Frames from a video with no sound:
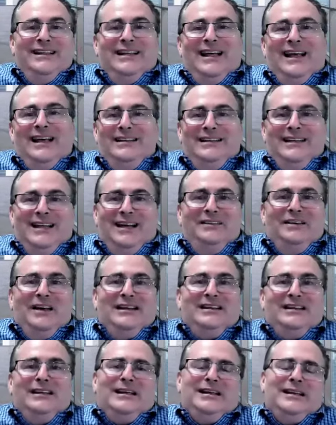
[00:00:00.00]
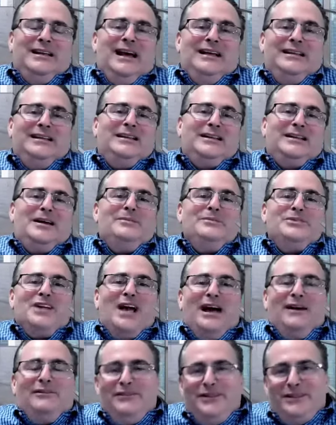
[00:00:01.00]
I think it comes
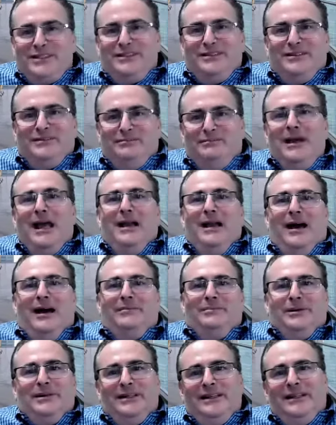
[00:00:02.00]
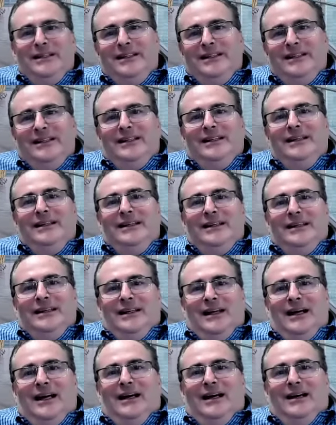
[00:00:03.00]
off as made up.
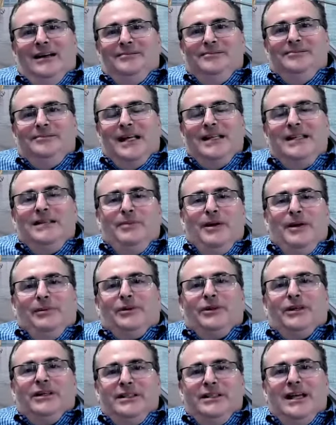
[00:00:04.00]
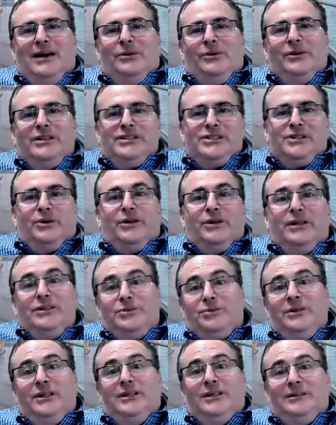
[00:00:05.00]
I think people can tell when a story is
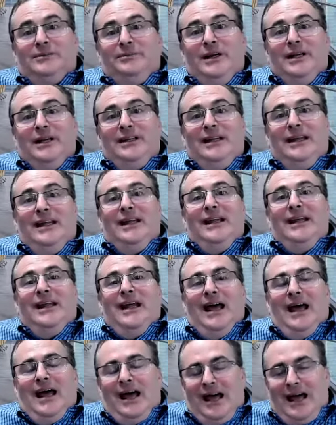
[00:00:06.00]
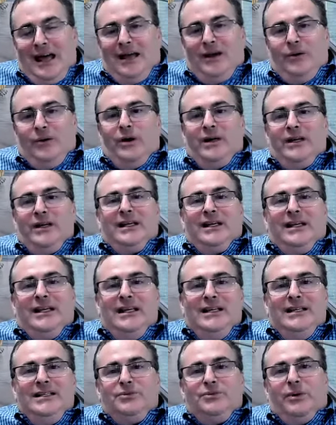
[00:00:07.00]
real, but what are the
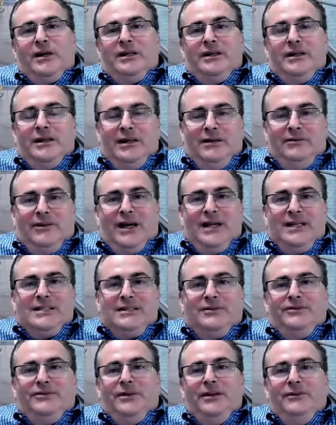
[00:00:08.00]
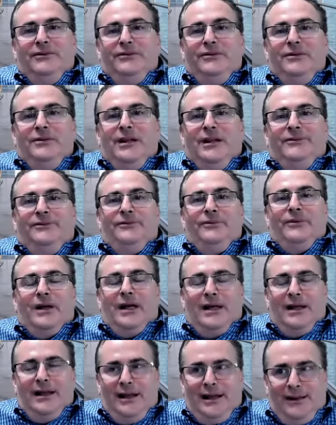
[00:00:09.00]
keys? What are advice
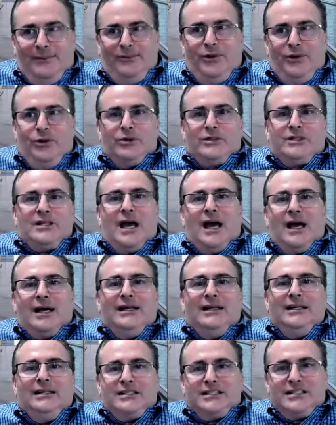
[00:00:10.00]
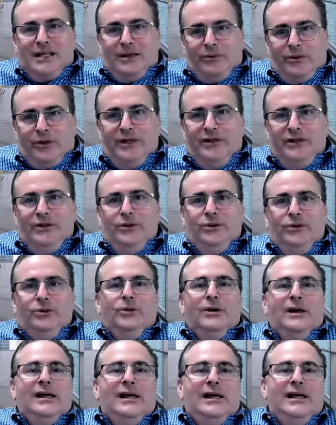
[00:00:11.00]
if you're talking to someone who,
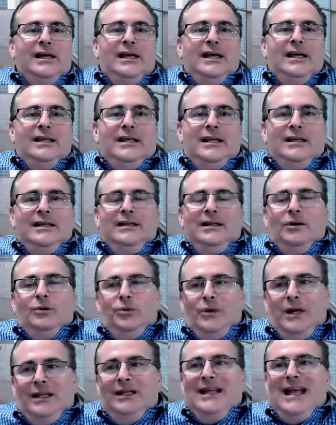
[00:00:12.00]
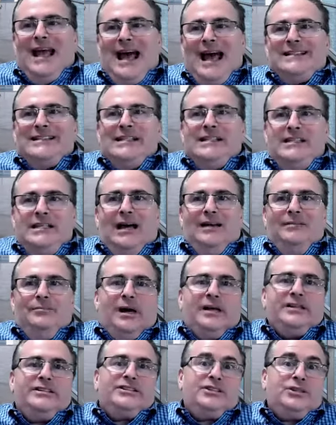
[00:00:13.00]
really hasn't done
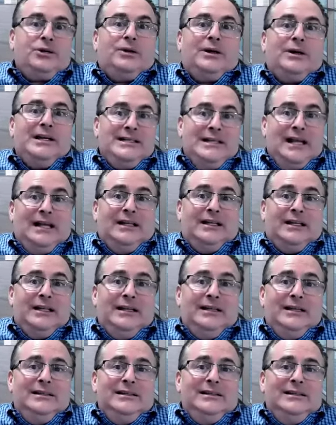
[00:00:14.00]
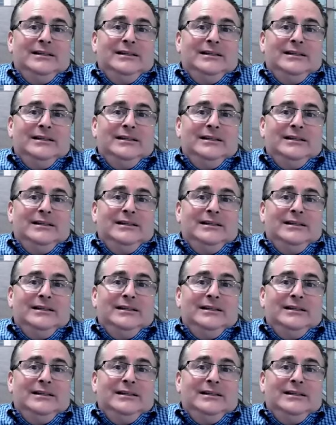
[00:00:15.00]
much storytelling,